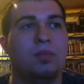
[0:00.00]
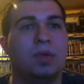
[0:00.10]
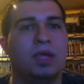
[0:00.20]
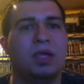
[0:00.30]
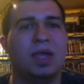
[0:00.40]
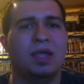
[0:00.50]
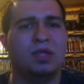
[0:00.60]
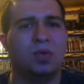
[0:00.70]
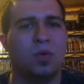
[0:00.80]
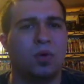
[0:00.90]
being a
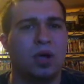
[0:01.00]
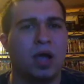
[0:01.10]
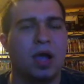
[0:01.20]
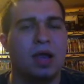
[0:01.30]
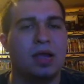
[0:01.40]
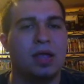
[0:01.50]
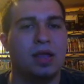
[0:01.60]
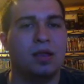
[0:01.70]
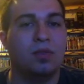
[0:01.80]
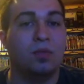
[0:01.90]
tour guide
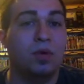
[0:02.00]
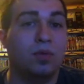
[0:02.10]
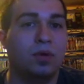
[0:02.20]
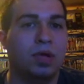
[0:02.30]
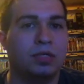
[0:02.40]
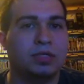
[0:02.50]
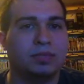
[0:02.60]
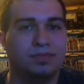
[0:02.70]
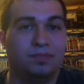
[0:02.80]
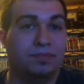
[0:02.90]
in the
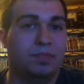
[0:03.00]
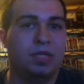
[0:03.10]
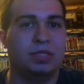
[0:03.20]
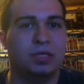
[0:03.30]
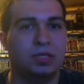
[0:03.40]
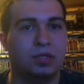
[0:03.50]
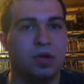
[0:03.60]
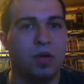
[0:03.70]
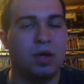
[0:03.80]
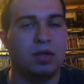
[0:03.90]
wilderness. Mason doesn't
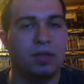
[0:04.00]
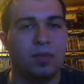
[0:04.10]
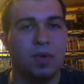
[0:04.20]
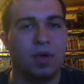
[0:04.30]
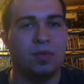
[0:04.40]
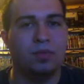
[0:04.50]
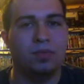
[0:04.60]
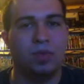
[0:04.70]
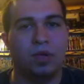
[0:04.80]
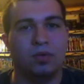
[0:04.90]
know anything about
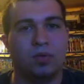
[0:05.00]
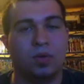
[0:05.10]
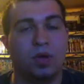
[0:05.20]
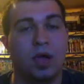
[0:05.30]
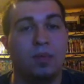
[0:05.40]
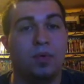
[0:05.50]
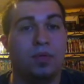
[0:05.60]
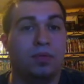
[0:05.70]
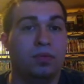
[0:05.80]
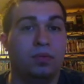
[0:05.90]
being a tour guide, but